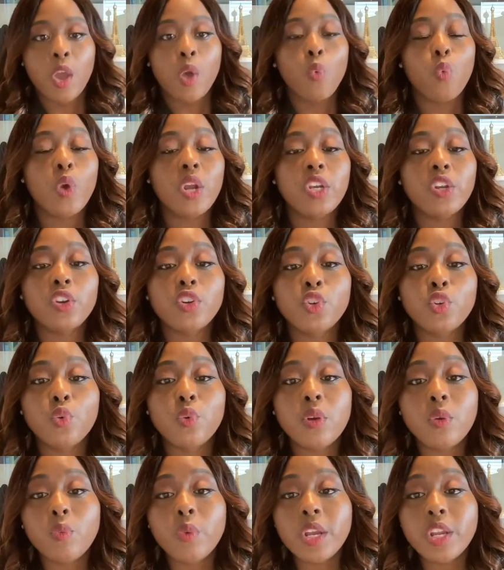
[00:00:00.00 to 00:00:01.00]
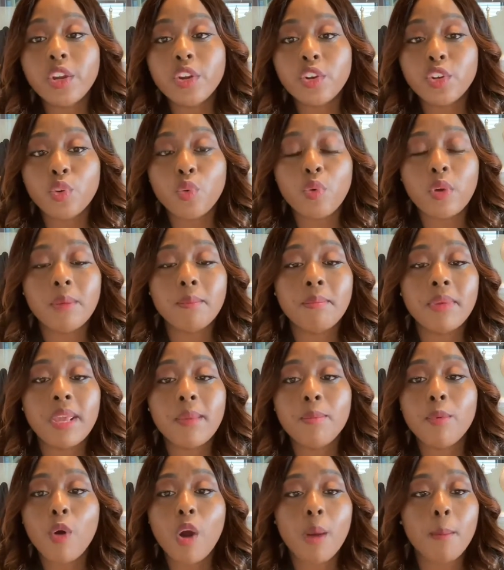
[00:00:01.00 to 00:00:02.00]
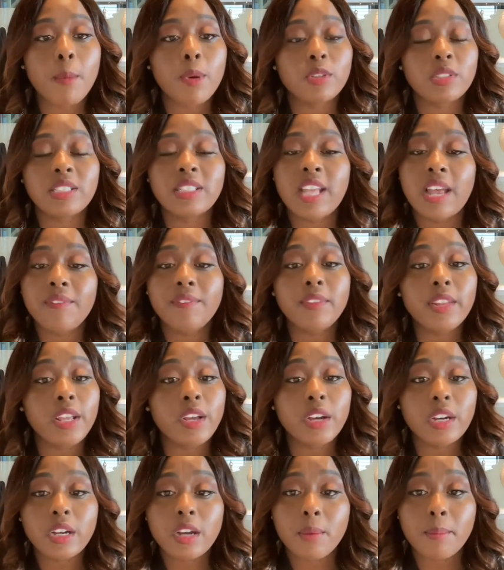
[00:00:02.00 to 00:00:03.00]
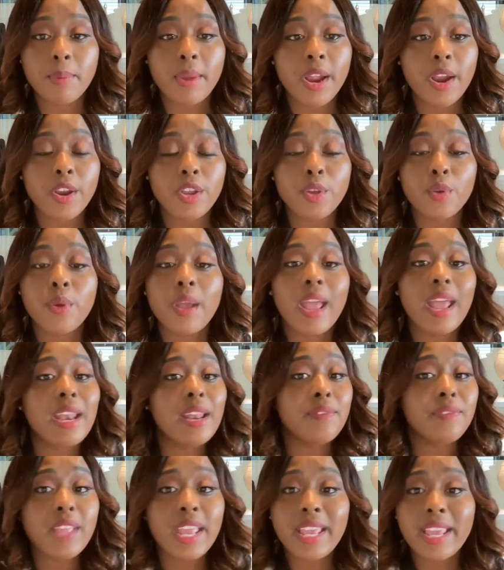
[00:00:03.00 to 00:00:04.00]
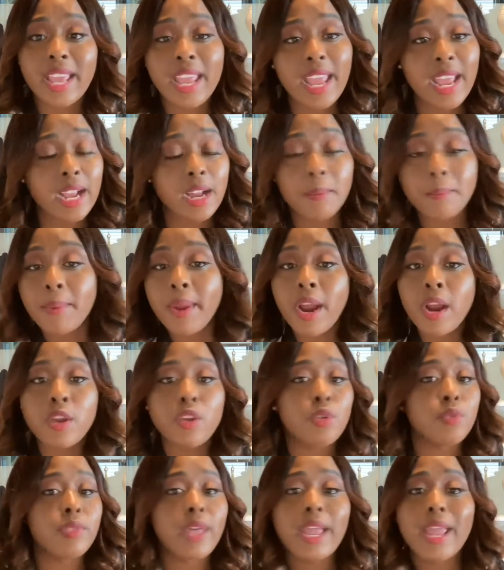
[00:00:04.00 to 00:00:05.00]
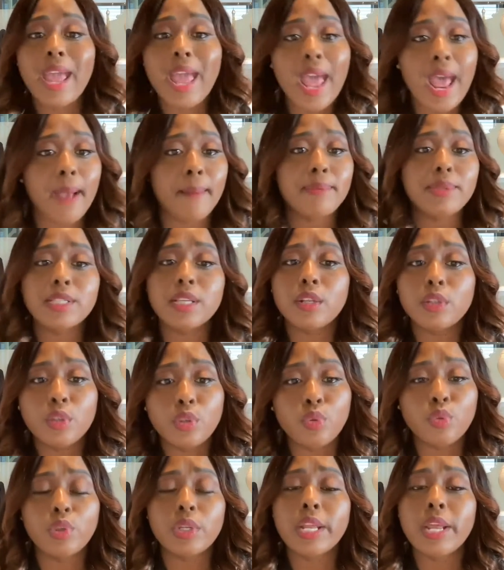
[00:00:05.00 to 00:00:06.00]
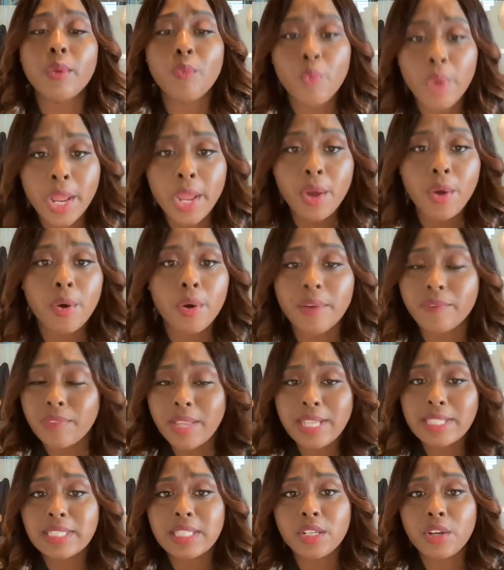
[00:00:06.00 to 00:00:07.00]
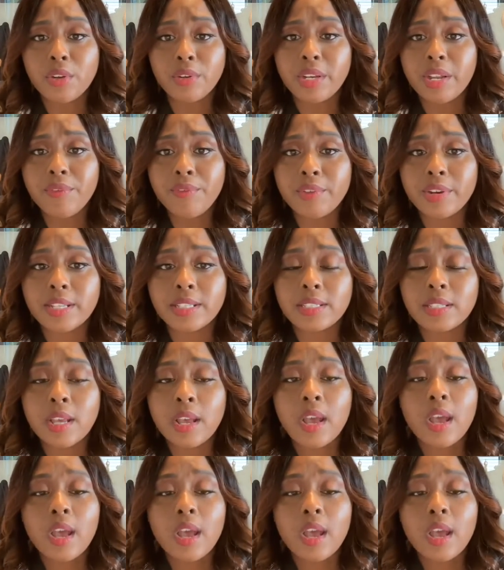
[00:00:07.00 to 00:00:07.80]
When you're doing what you're doing, people are most definitely going to compare you. And if they can compare you, they absolutely will if they see no difference.